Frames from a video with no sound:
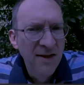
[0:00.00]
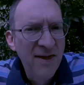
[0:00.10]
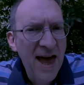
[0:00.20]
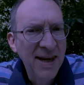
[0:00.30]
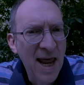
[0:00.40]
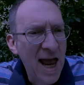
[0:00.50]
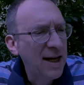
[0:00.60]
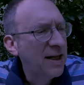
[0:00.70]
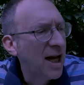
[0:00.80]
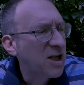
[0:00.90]
That night,
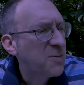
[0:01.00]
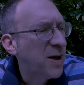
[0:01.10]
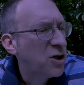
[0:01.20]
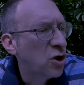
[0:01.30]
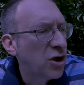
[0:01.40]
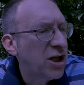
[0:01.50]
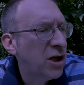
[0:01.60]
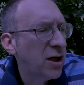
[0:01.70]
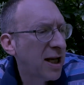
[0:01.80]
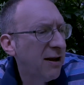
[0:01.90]
a special
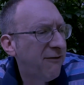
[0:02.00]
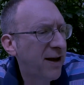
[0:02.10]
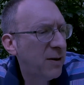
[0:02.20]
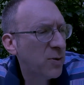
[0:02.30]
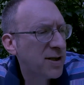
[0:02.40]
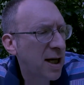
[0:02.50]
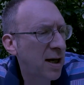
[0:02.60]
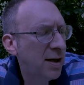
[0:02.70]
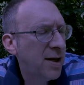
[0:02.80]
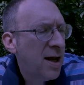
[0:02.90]
yearly event was
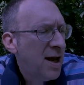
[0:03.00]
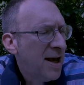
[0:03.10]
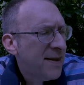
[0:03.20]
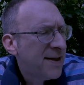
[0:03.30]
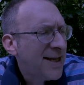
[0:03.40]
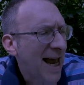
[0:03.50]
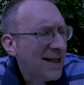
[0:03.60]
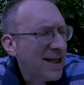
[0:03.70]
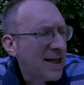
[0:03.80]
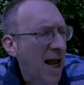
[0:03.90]
held. The
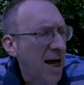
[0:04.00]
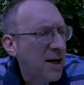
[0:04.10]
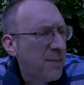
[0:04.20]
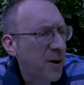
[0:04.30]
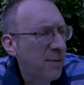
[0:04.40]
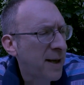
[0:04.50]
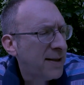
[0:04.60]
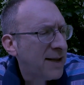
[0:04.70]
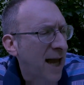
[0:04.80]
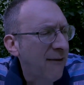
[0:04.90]
dads had gotten a
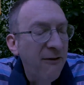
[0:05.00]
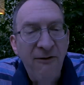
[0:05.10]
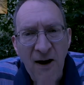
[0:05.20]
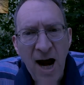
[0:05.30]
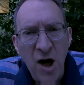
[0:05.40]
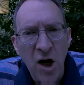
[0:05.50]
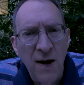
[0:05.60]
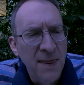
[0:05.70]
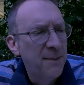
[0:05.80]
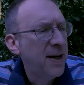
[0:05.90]
permit to have a fire
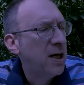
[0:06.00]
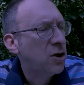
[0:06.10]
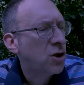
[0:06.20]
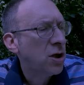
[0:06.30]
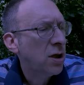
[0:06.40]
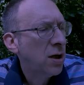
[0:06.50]
on the beach.